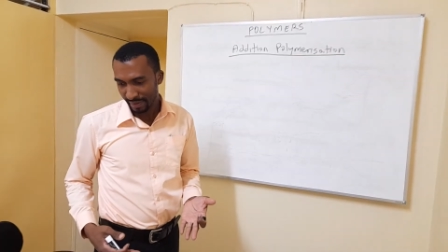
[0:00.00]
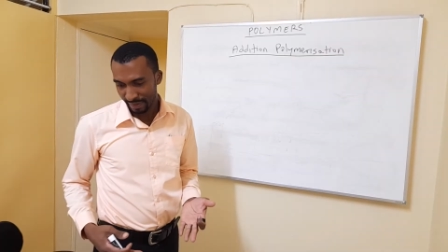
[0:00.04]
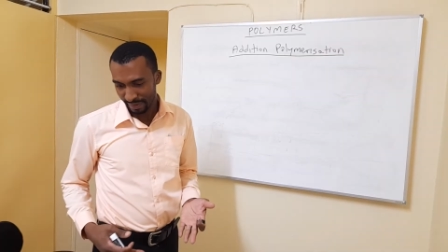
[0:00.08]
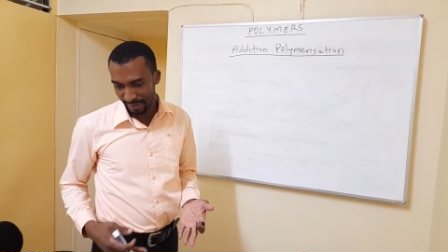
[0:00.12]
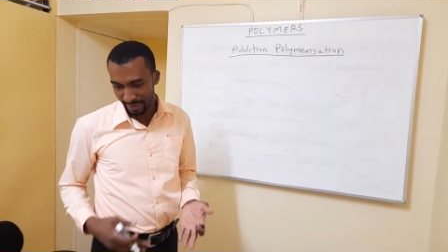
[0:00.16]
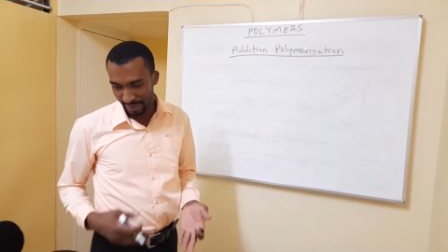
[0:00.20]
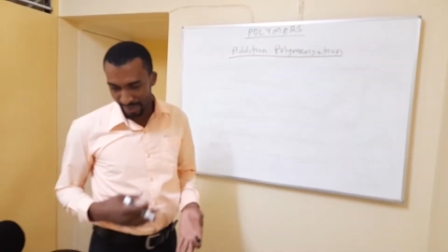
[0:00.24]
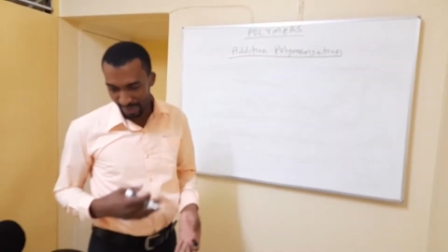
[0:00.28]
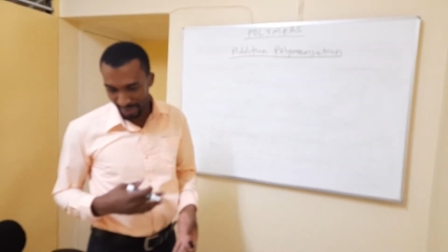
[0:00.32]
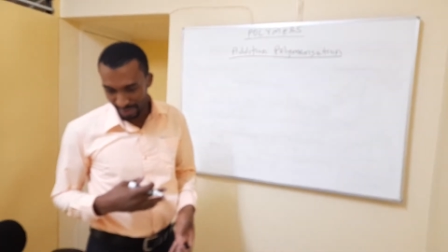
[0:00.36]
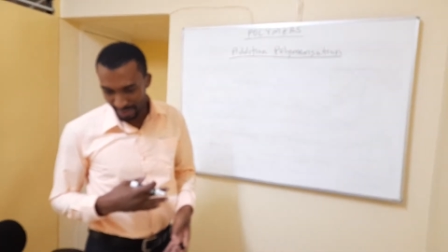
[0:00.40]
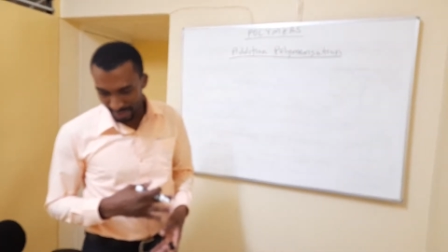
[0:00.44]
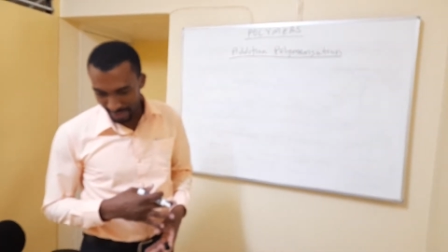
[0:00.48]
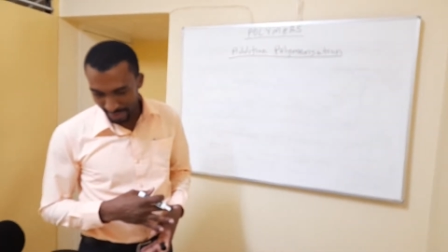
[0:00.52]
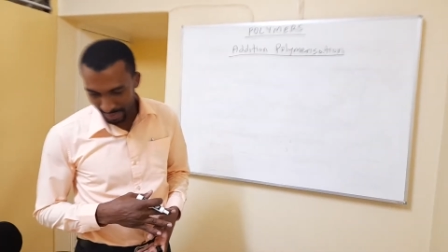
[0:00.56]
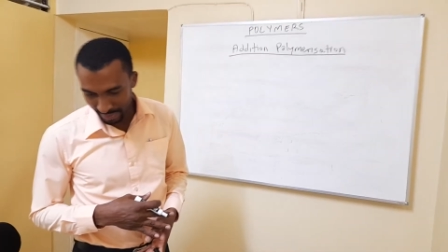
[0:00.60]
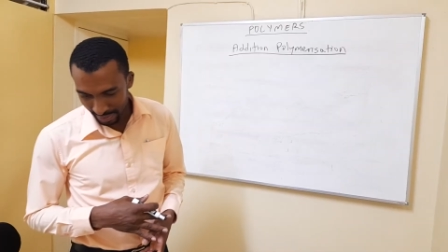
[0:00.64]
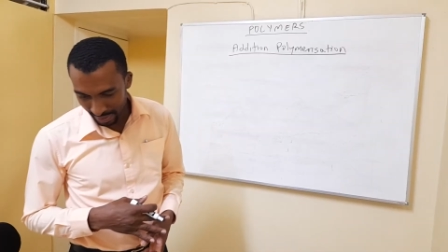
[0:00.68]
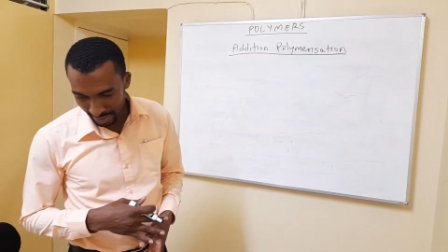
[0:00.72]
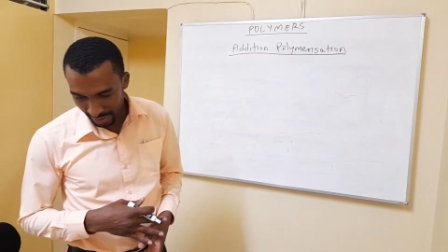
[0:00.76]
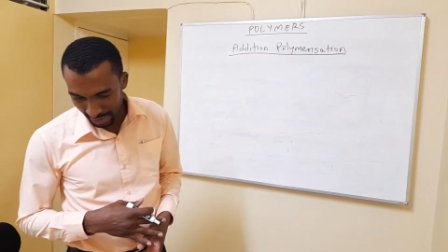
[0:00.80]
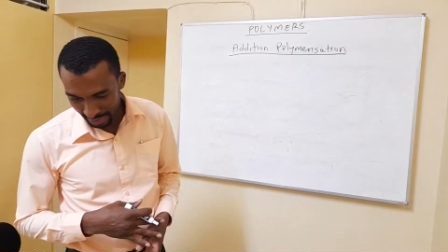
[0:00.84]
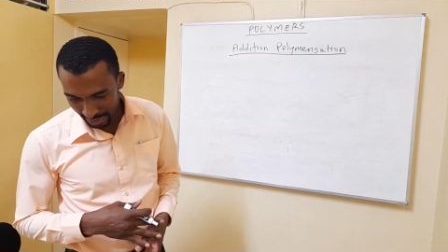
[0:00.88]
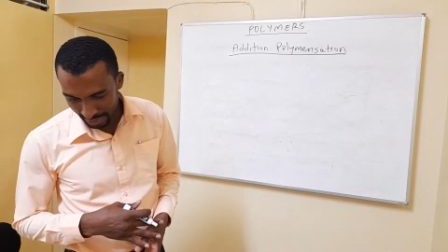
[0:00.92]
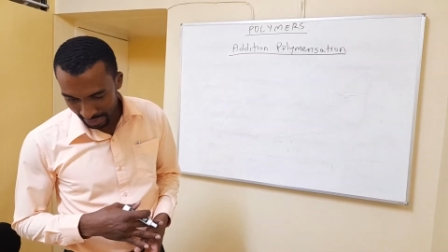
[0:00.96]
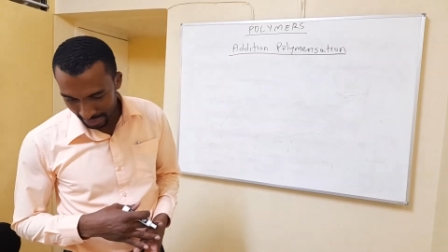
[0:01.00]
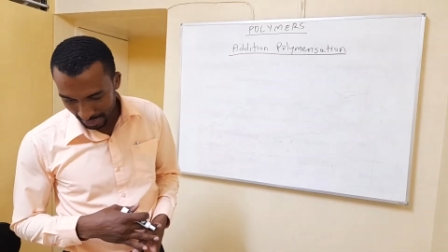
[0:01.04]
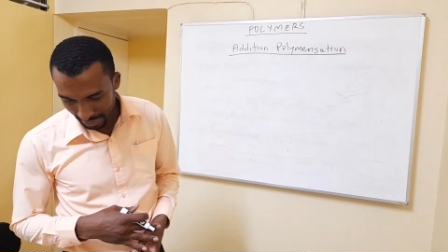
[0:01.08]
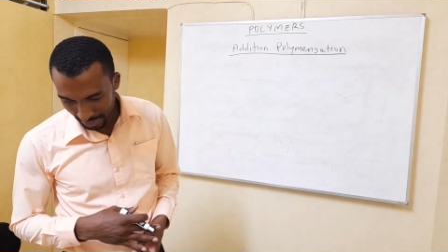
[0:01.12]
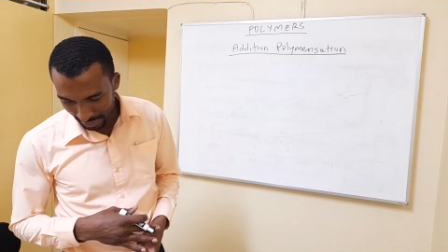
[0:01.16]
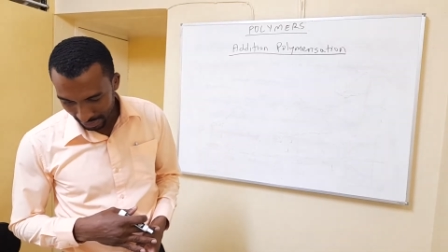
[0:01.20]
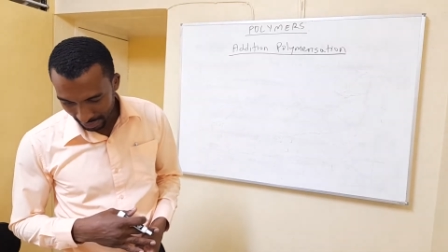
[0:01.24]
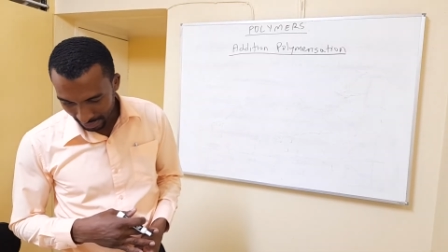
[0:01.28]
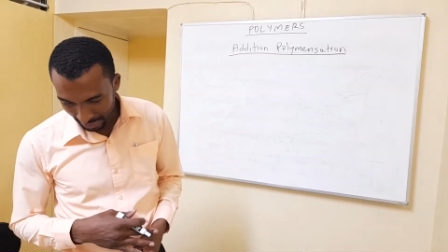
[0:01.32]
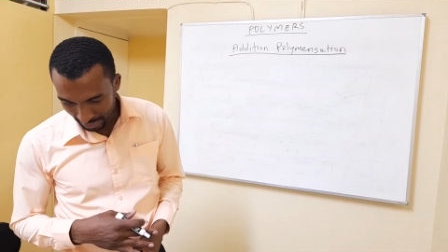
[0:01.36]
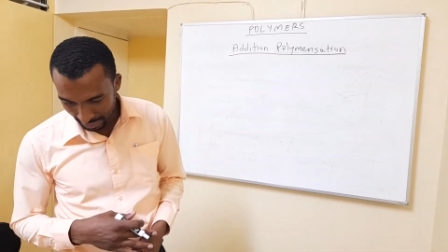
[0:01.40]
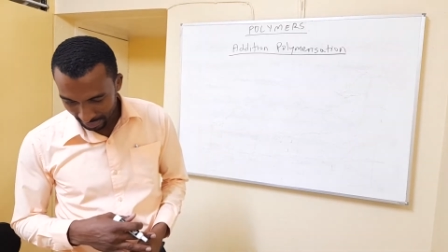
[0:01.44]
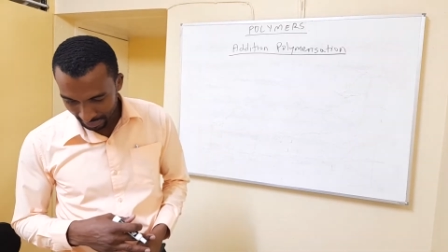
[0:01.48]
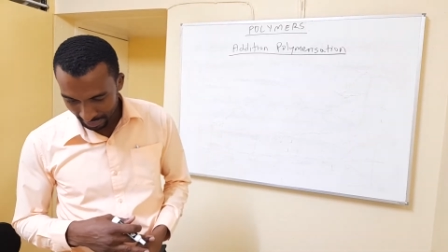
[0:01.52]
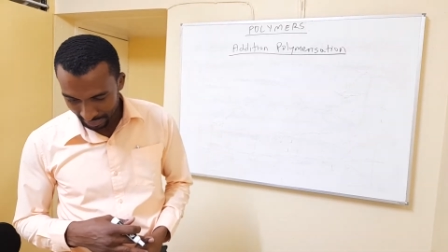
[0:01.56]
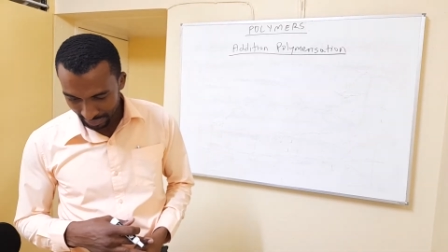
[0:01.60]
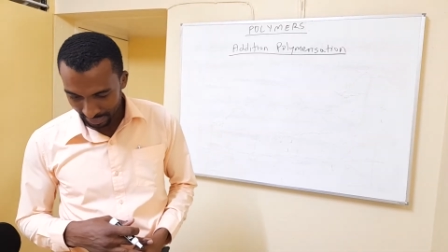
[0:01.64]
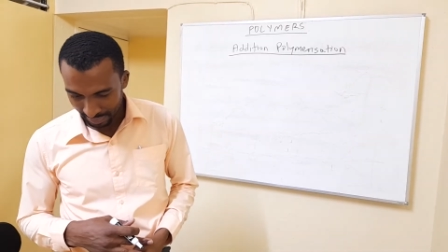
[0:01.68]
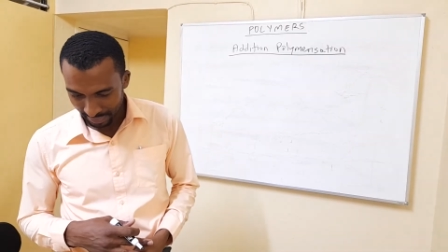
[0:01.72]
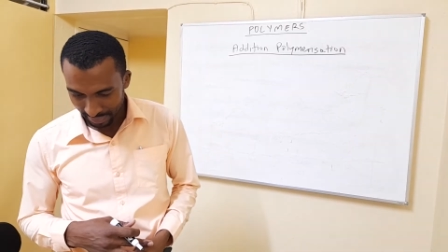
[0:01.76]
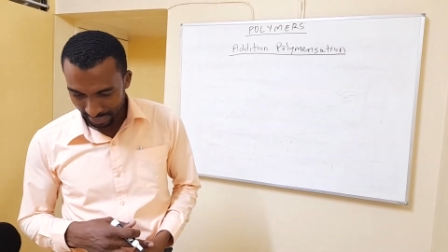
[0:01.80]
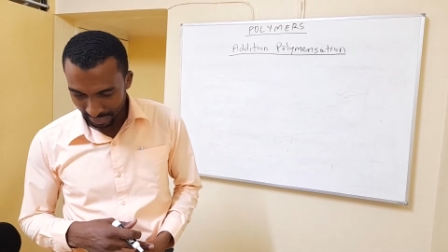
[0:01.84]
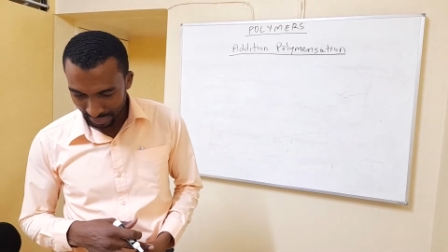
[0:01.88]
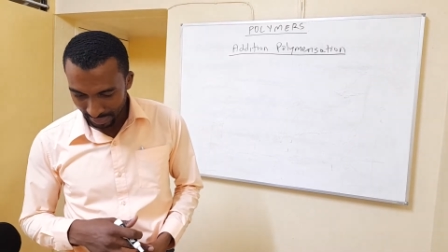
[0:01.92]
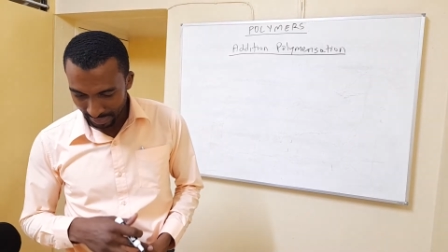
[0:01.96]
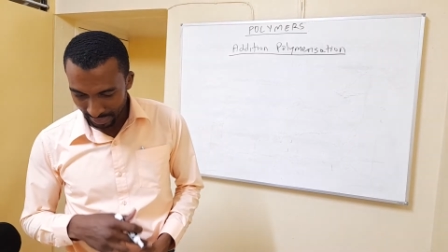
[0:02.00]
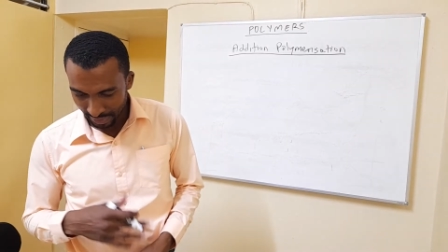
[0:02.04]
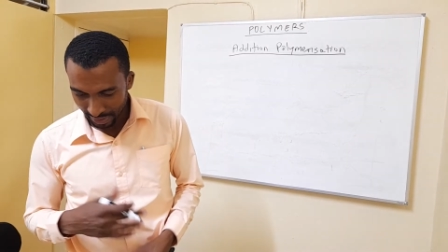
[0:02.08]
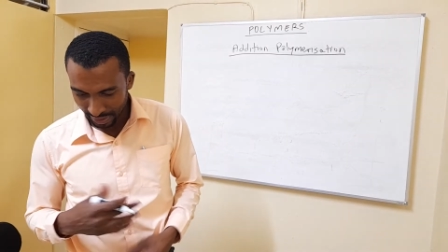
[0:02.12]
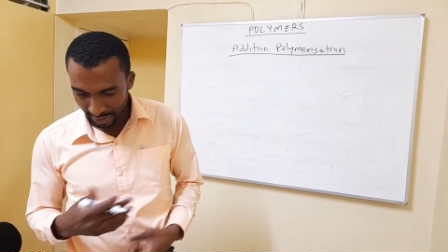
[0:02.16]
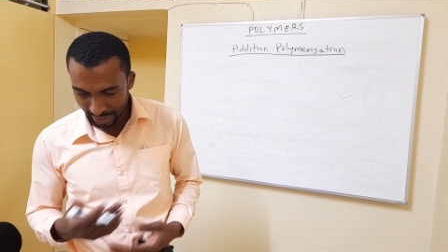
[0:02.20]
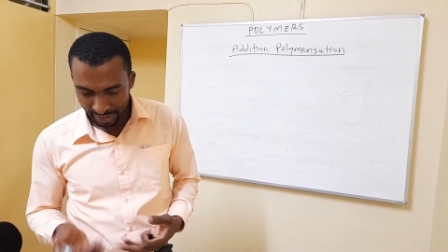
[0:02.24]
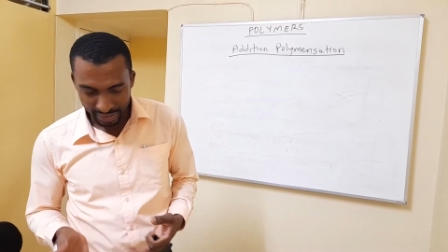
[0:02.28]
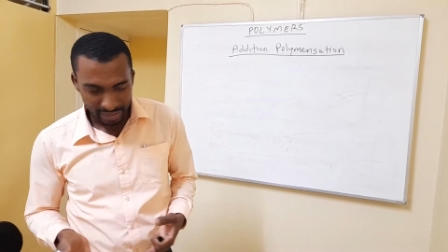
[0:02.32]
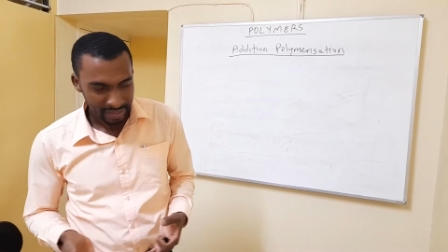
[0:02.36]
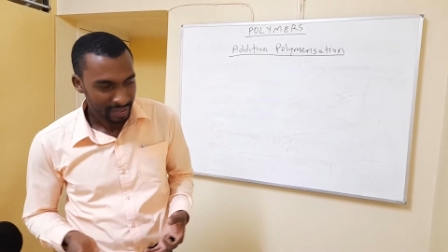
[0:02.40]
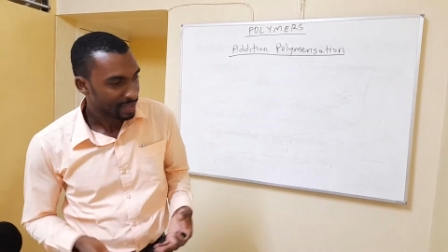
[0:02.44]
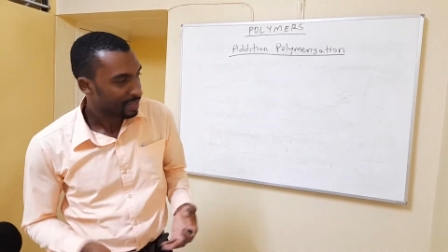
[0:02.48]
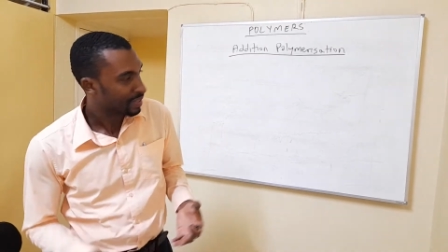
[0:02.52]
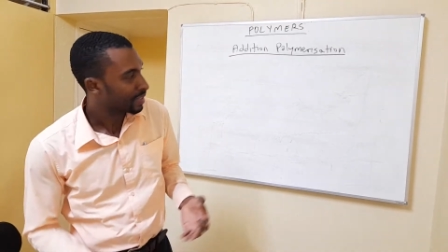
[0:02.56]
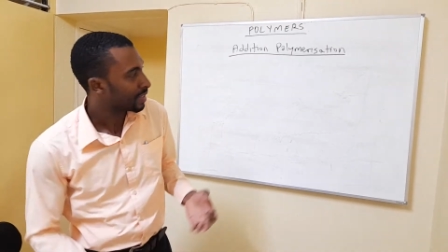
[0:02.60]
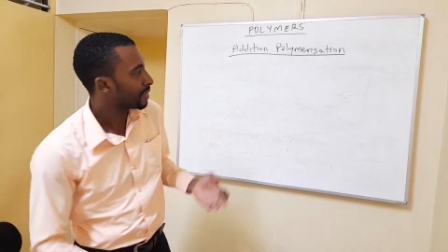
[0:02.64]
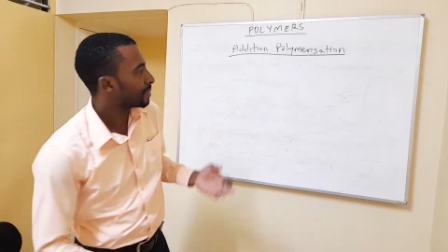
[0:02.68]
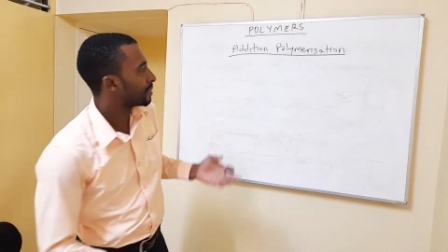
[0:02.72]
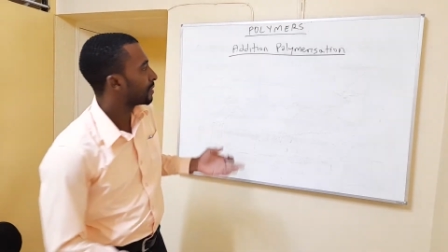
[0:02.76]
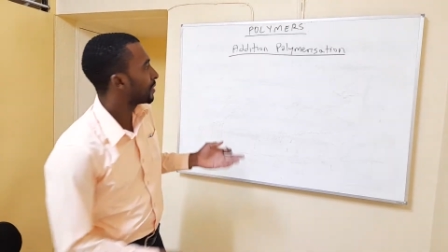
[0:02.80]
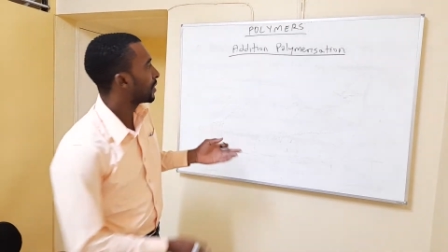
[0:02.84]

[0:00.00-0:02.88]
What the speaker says: very similar to polyethylene,